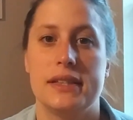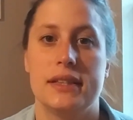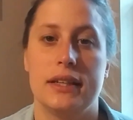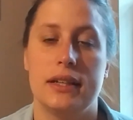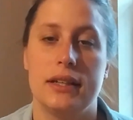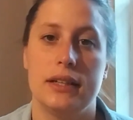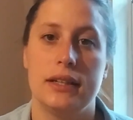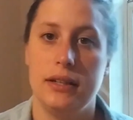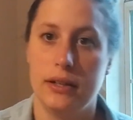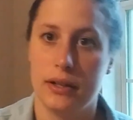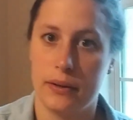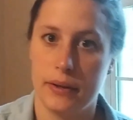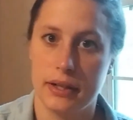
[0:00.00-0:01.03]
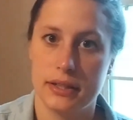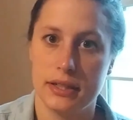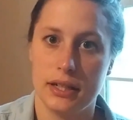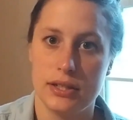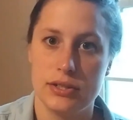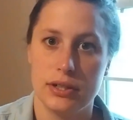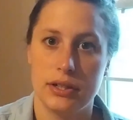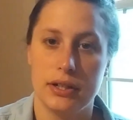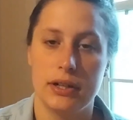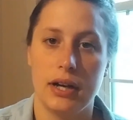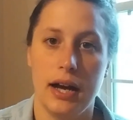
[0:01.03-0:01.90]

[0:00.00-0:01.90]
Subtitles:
and then you're going to get your